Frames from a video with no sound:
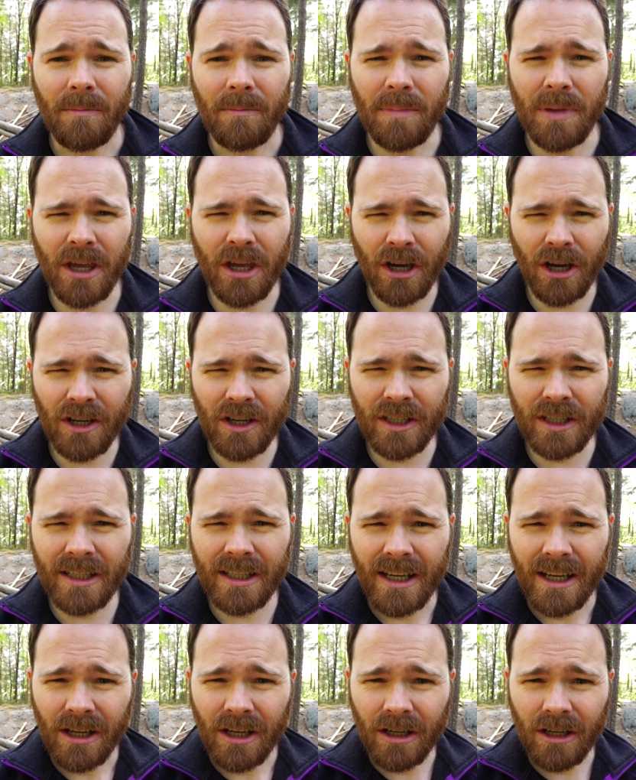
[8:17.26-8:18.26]
Because
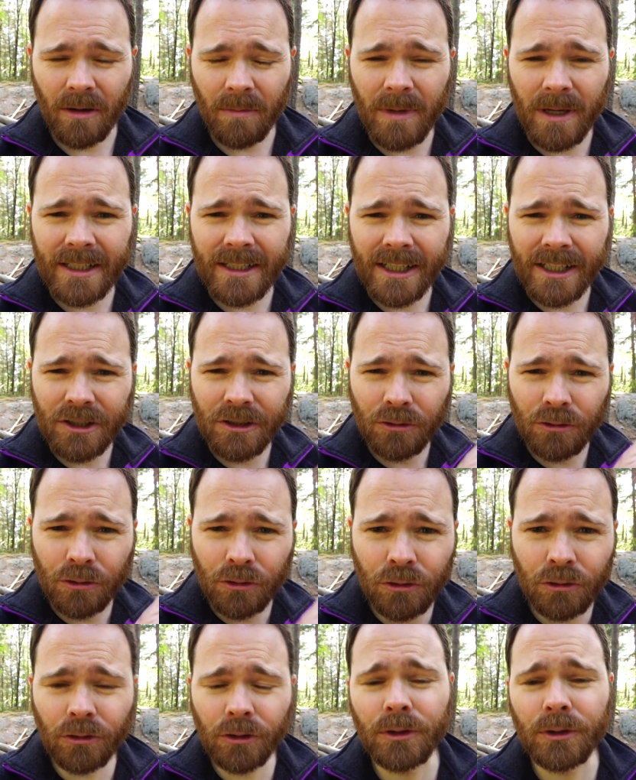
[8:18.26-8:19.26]
committing to
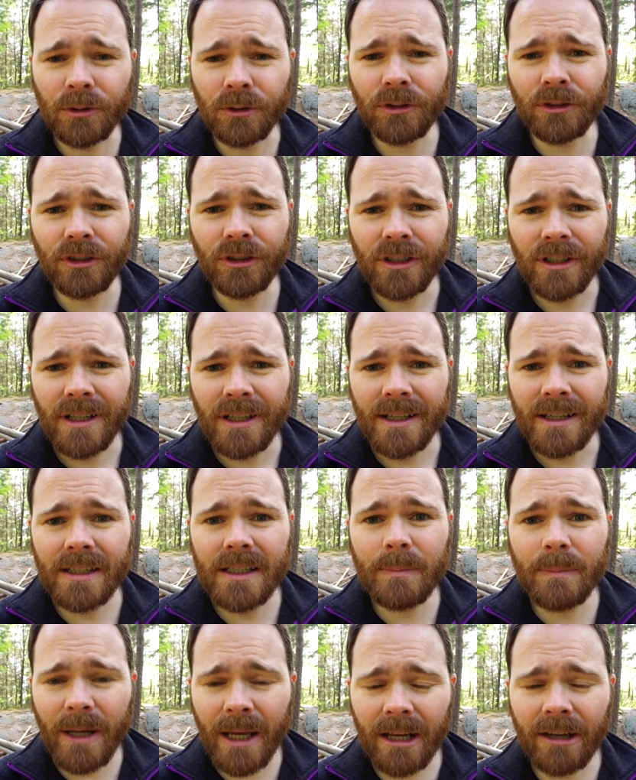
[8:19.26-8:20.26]
truth
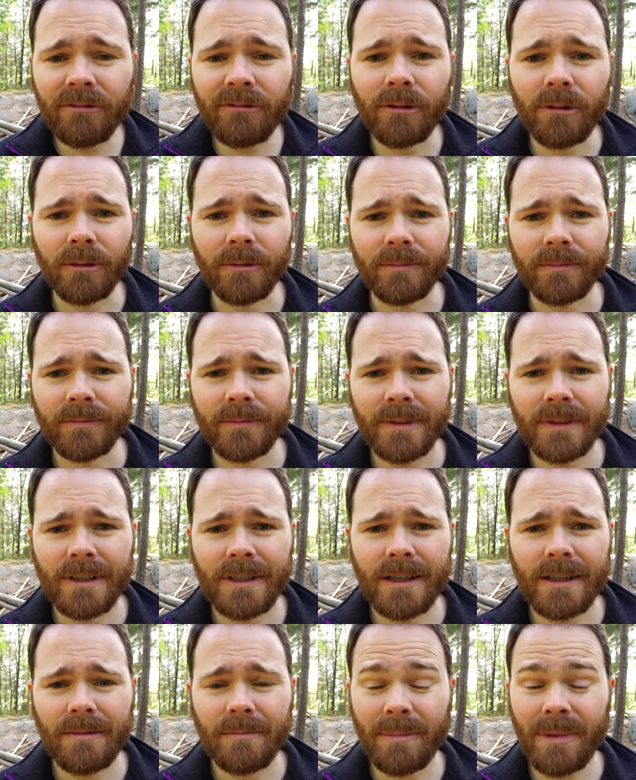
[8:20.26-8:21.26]
is painful,
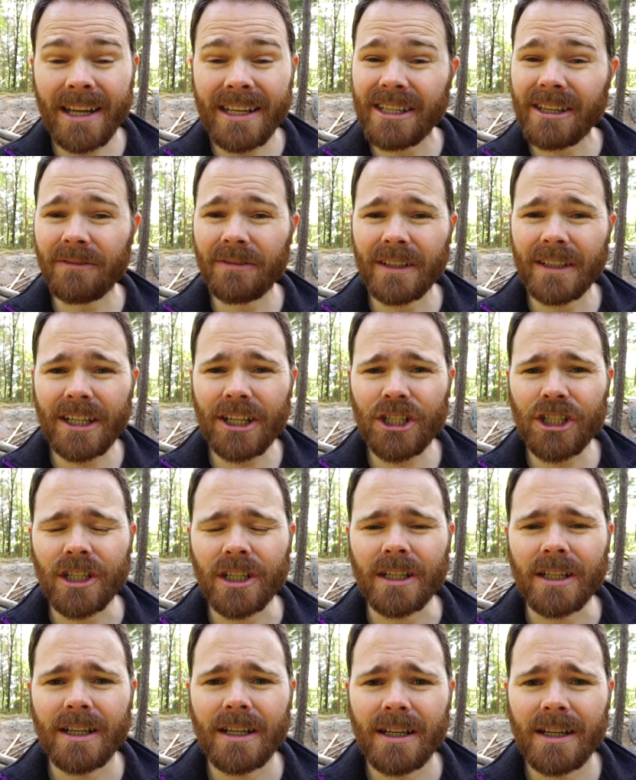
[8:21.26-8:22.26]
by
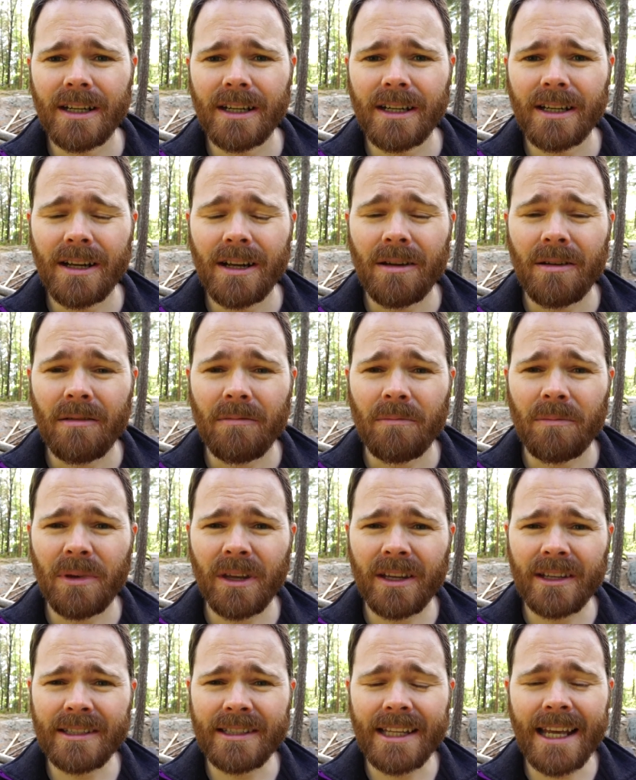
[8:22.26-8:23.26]
definition.
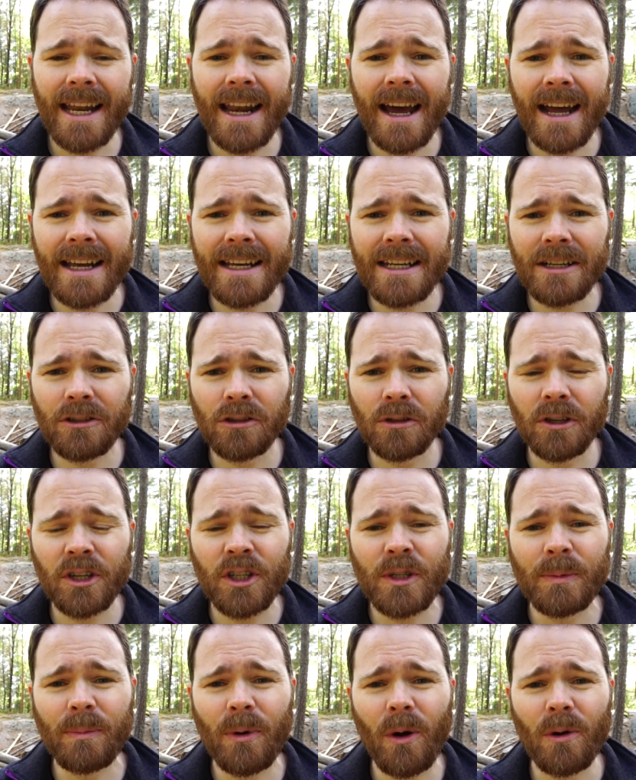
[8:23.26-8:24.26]
Because then I need to
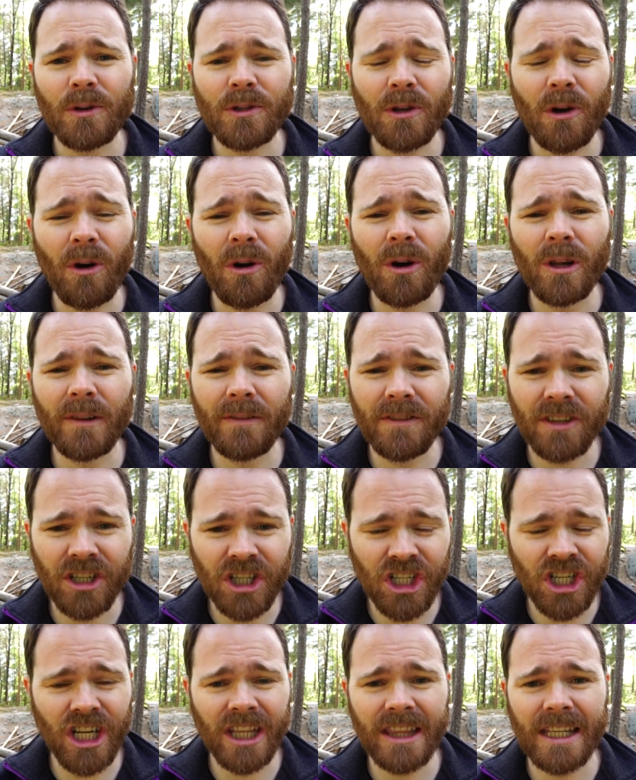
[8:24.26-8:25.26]
expose all of the
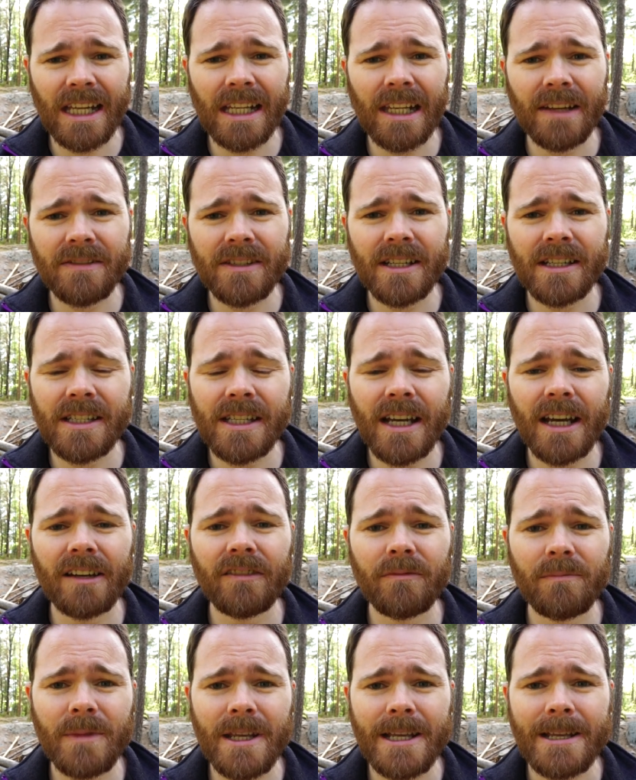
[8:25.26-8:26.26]
shit that lives inside
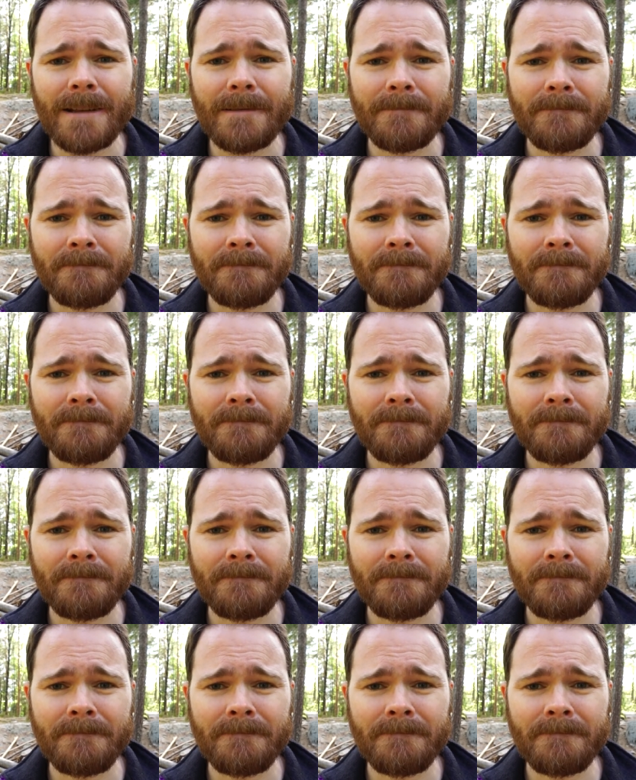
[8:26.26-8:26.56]
of me.